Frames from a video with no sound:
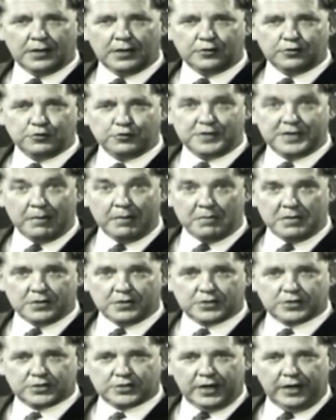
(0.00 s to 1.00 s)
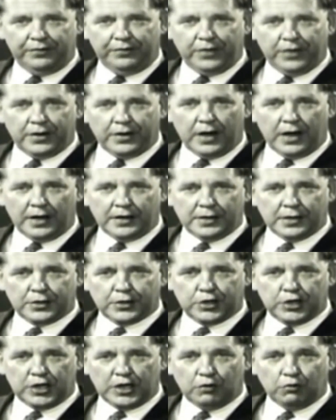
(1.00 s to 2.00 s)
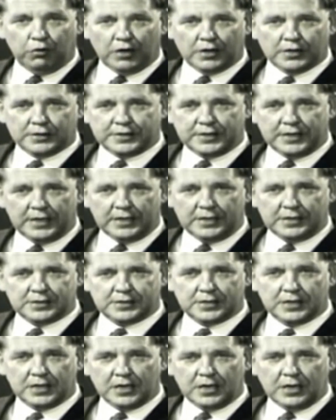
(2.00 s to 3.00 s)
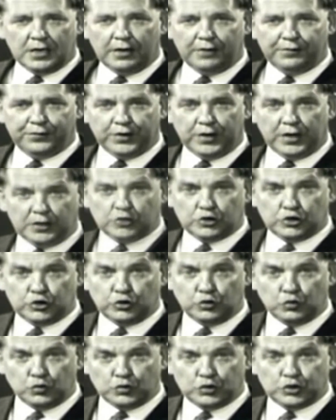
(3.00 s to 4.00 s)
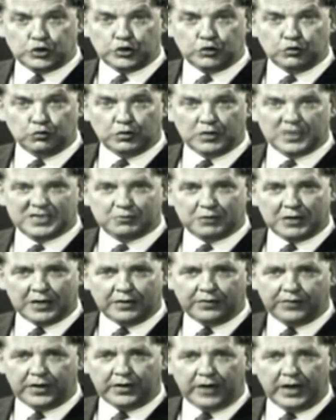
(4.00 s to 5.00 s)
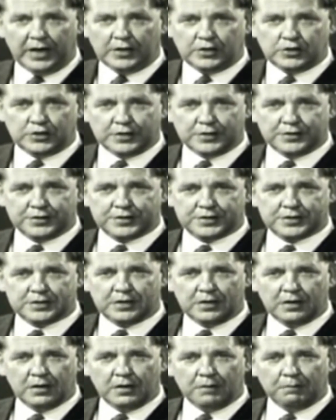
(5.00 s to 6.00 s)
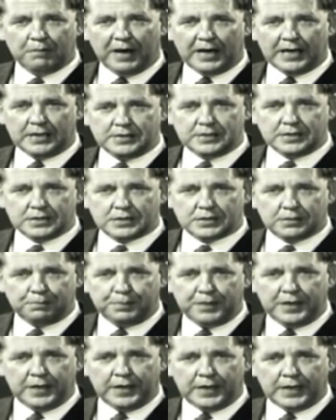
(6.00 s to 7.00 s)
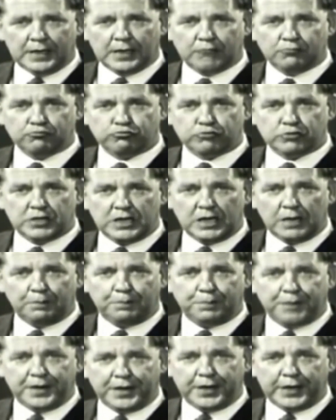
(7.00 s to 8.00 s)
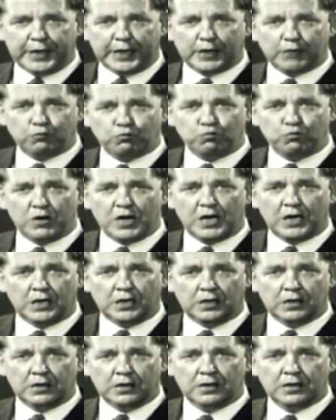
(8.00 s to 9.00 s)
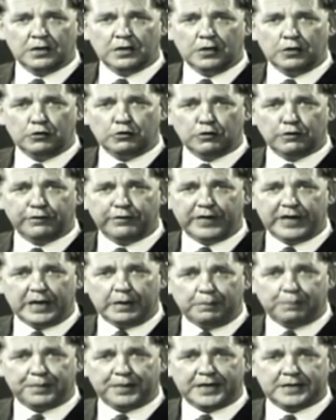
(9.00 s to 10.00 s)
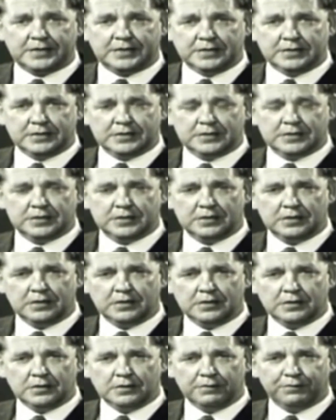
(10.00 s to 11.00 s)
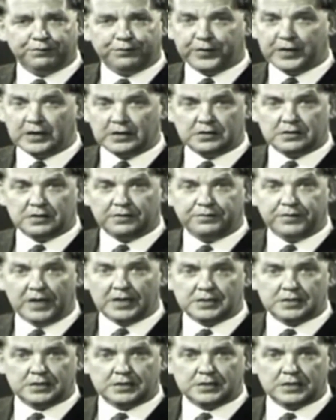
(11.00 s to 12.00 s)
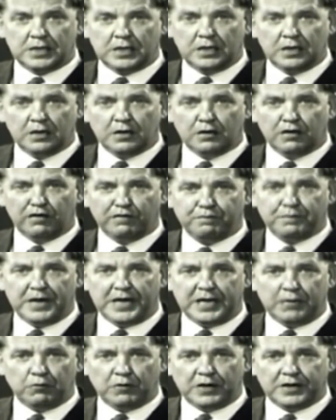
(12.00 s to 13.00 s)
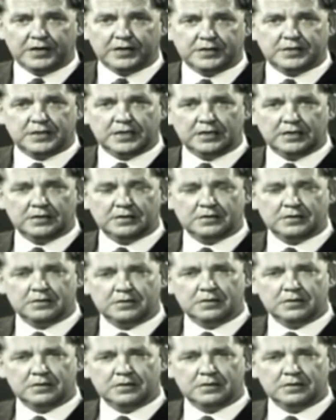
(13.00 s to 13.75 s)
and who demonstrate their unearthly qualities if they choose you as one of their agents by disappearing and reappearing at will in your very presence, in front, if necessary, of many witnesses,